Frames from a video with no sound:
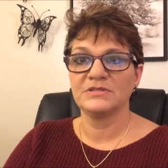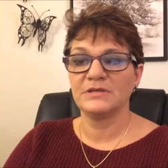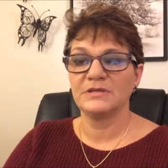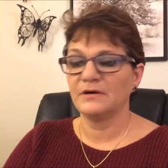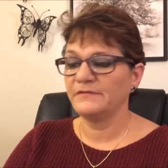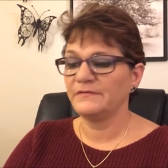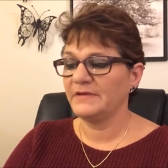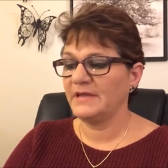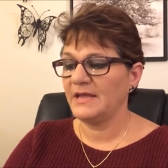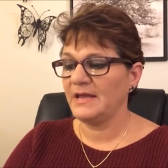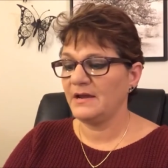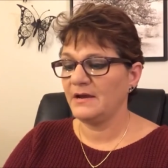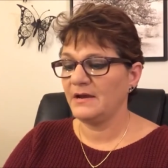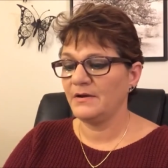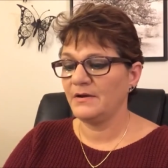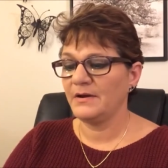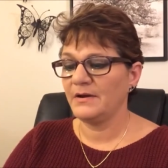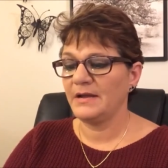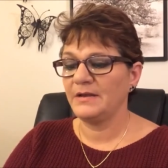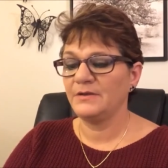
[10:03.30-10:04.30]

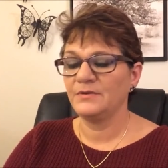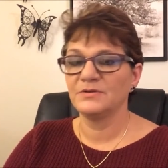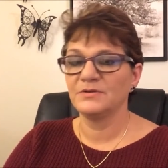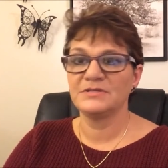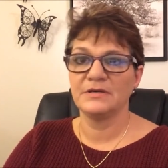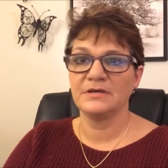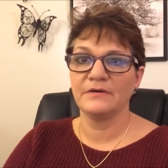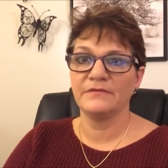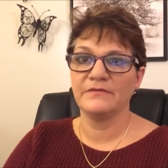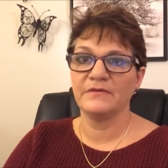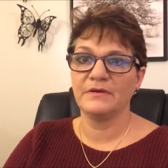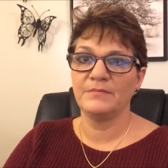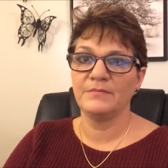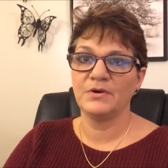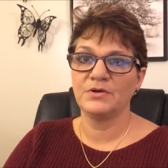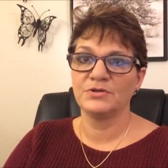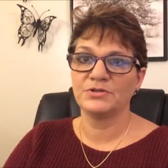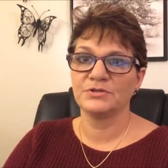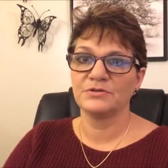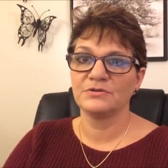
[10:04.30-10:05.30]
self-care and your
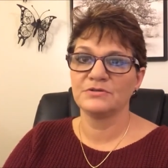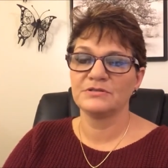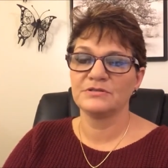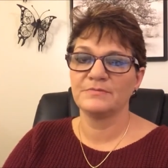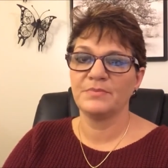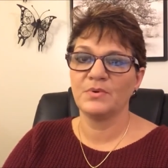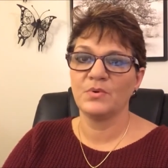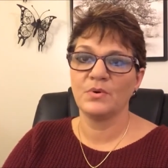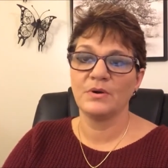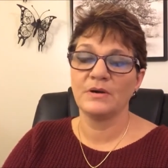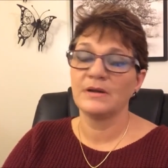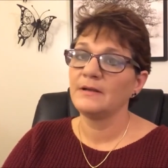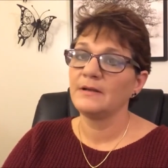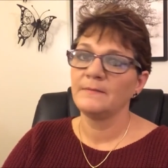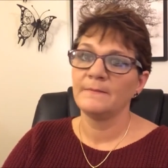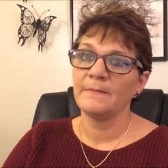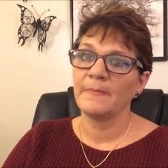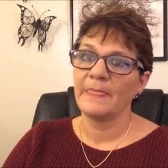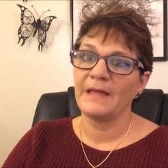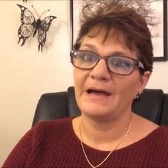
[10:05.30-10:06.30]
self-emotional support?
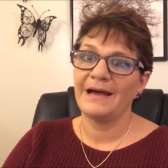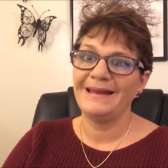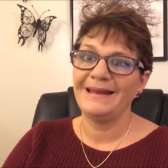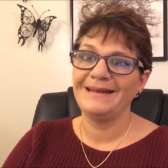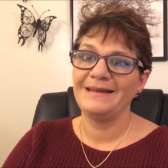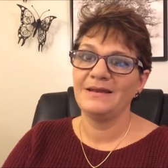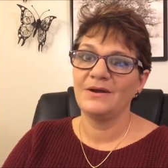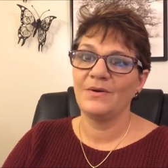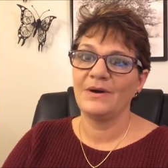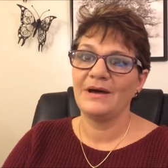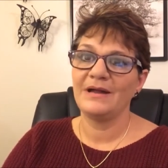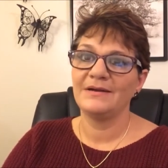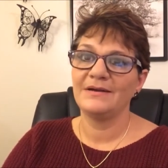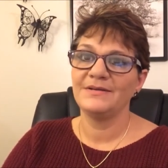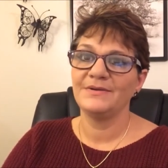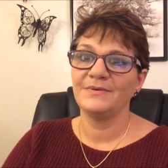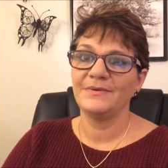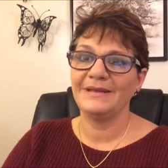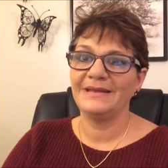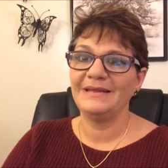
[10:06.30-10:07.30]
I didn't know how to
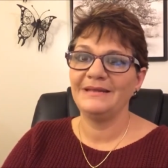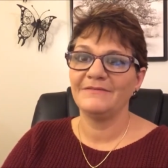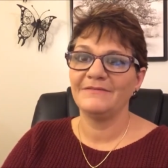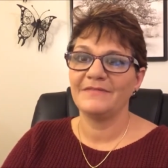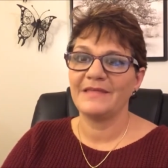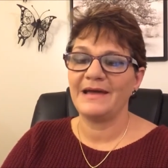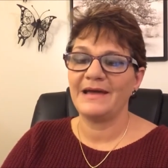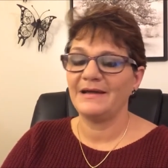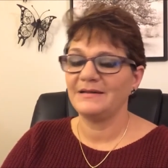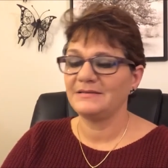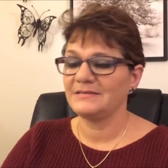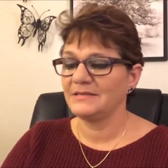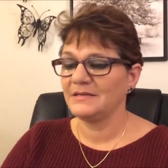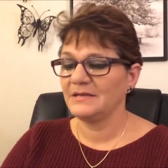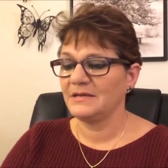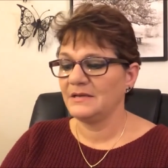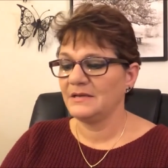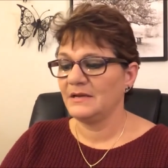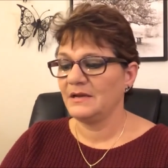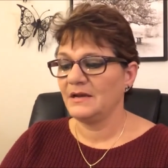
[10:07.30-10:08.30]
do any of that.
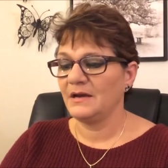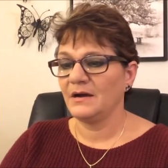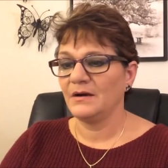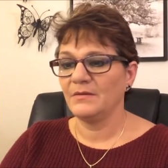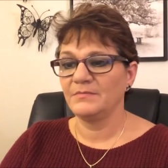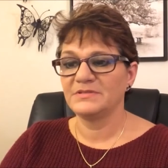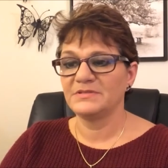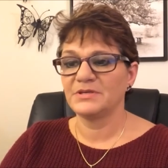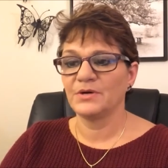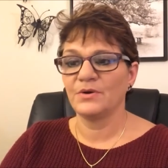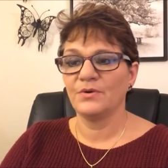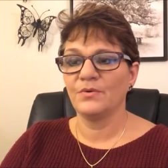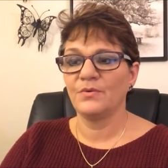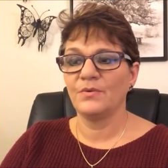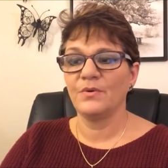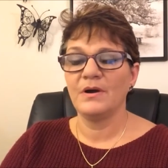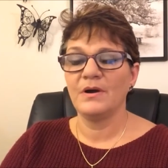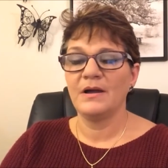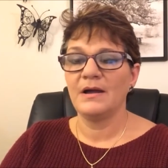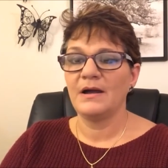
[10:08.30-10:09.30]

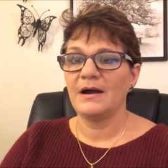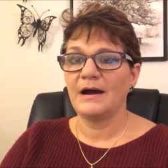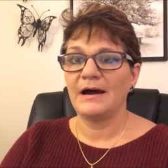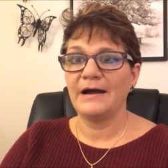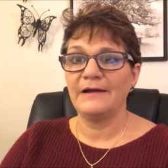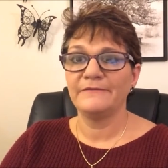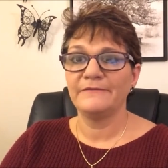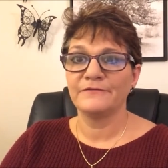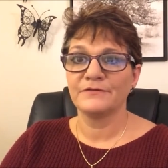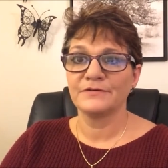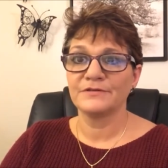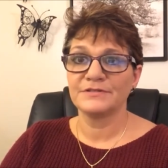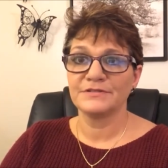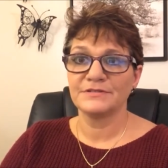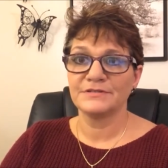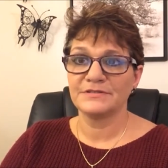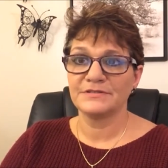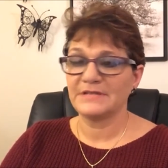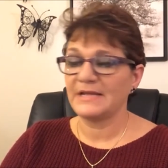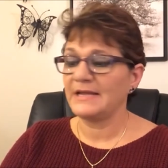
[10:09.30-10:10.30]
So I
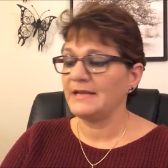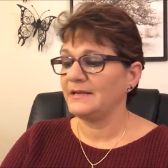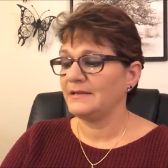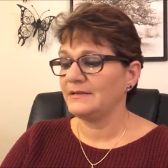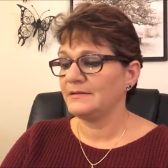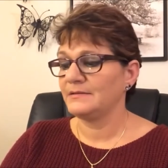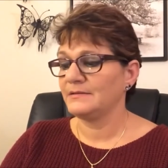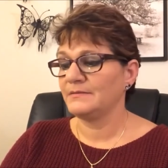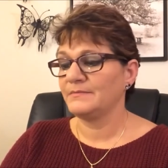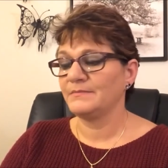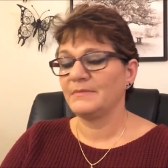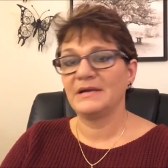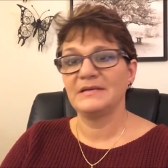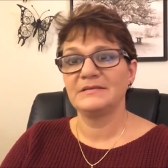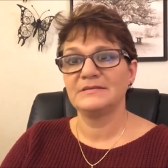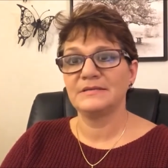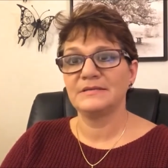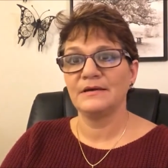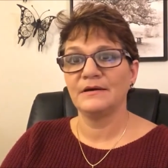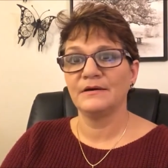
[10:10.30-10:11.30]
forsake
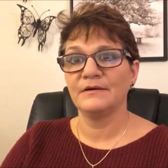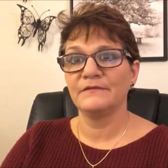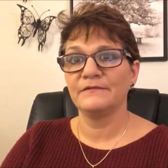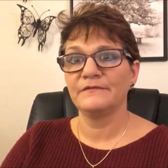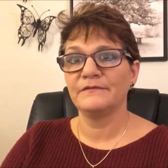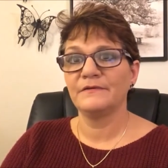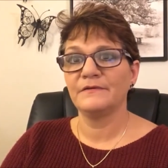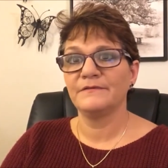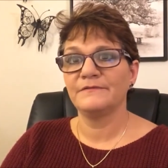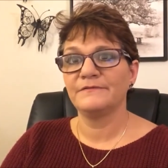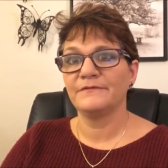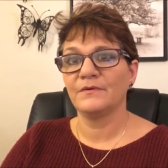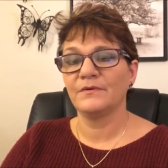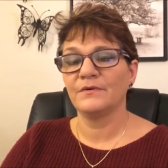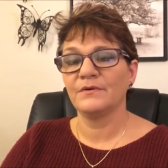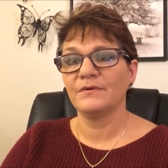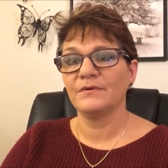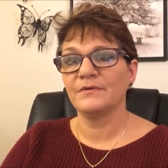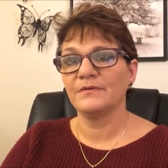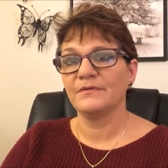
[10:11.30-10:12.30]
myself
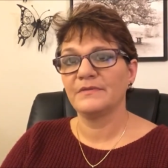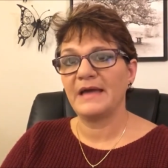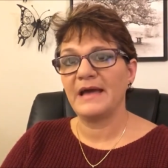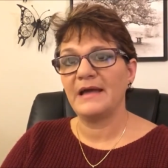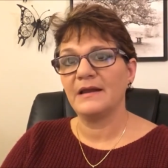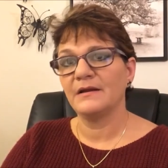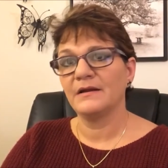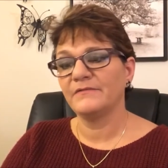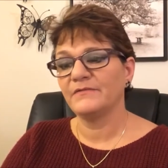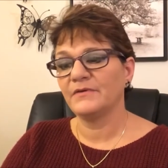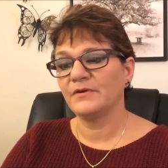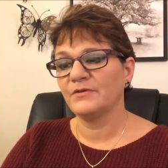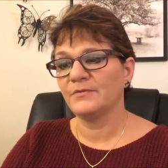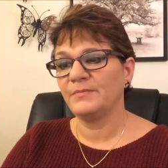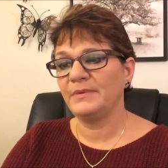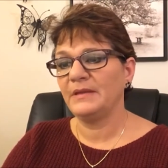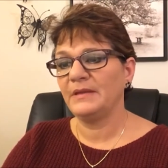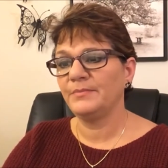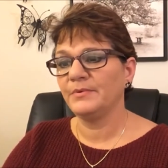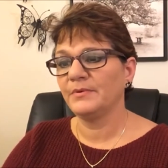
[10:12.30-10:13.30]
for that of other
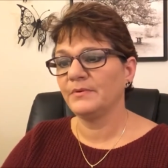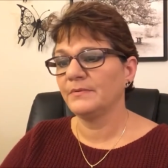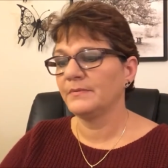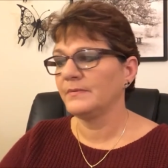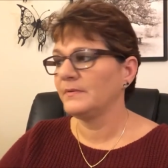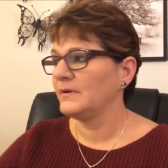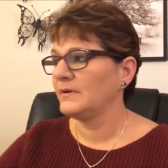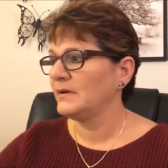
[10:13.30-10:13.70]
people.